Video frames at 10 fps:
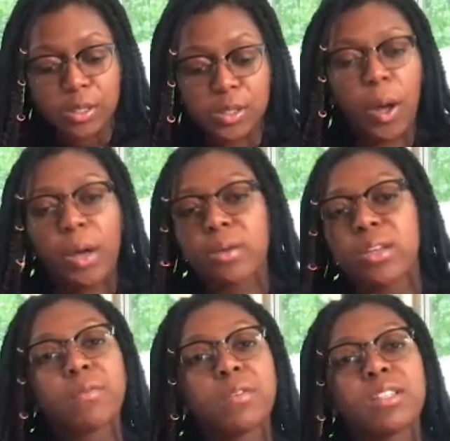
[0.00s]
So I
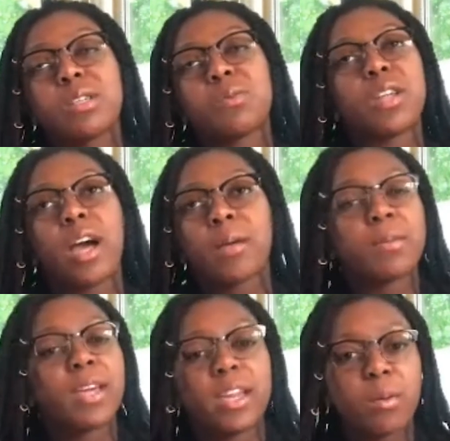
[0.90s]
definitely would not
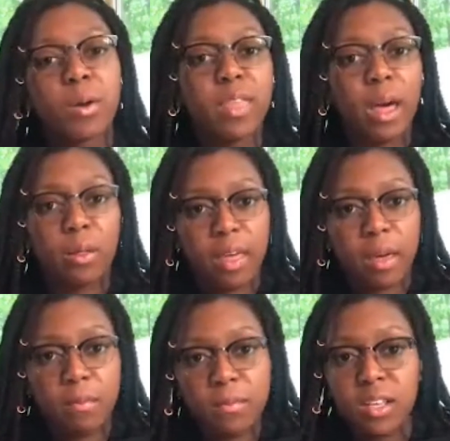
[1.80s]
be anywhere without
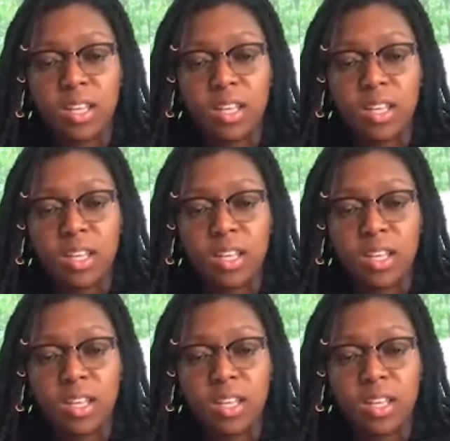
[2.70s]
them.